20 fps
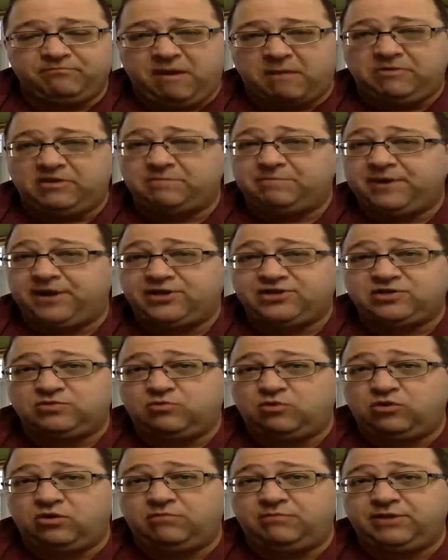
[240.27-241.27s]
Maybe the patient
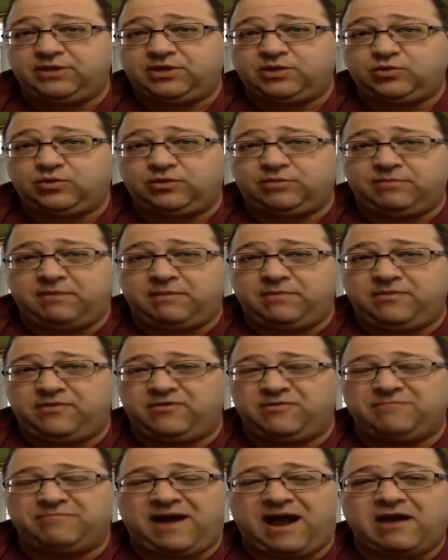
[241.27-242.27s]
won't admit to it, maybe
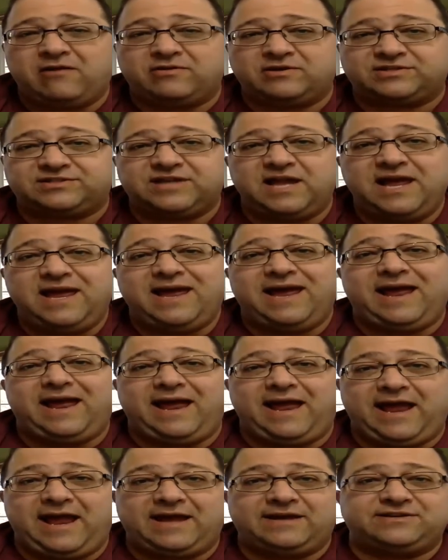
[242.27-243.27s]
they're embarrassed.
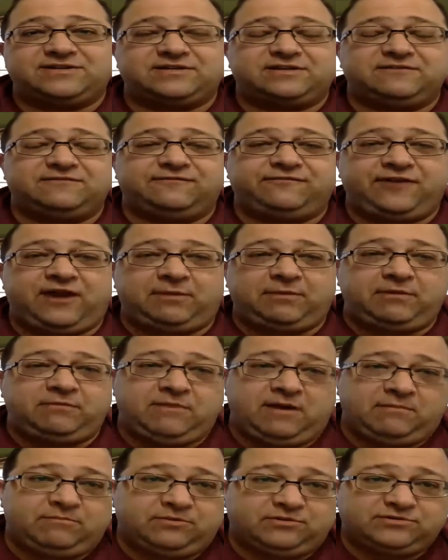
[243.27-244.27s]
Ask family
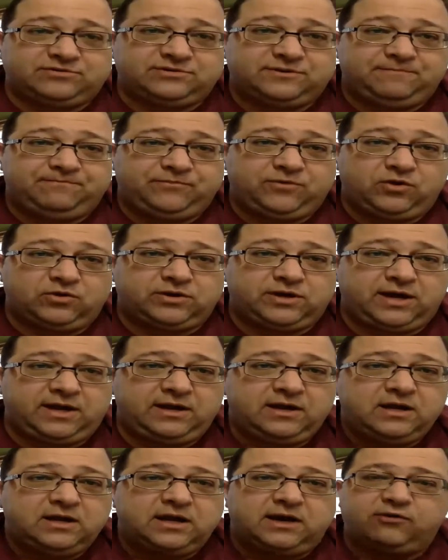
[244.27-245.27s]
members.
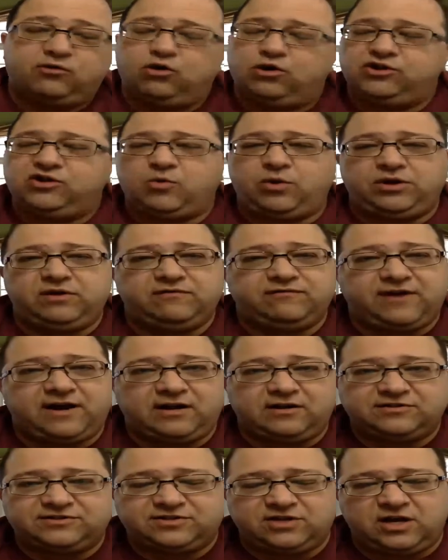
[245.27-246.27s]
Okay, of course, you want your
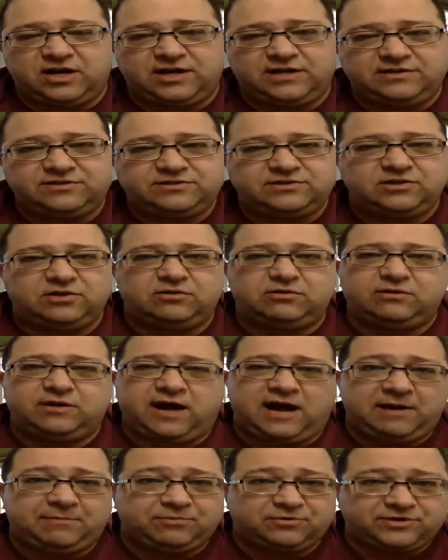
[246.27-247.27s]
vital signs, you know,
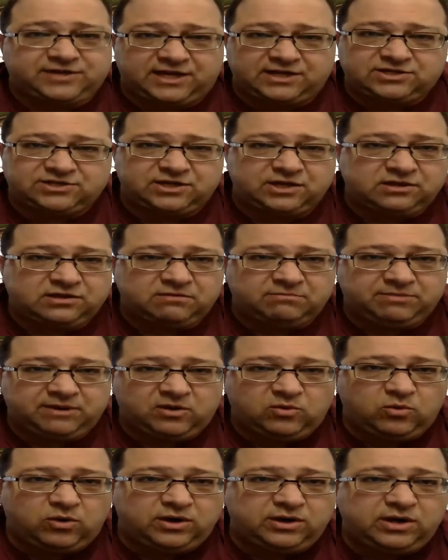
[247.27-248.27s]
hypertension is the
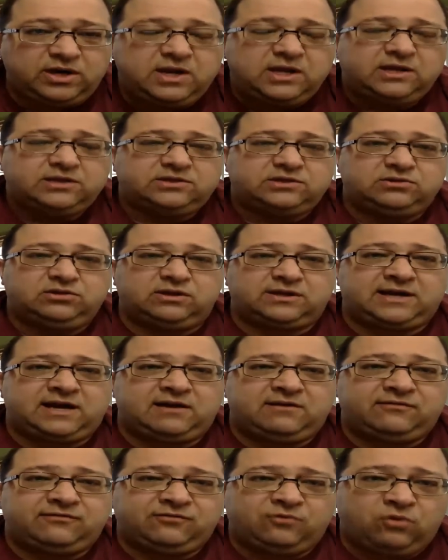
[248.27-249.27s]
big one to look
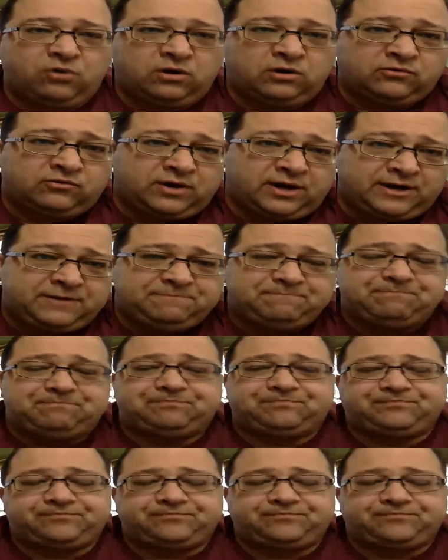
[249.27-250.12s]
out for, all right?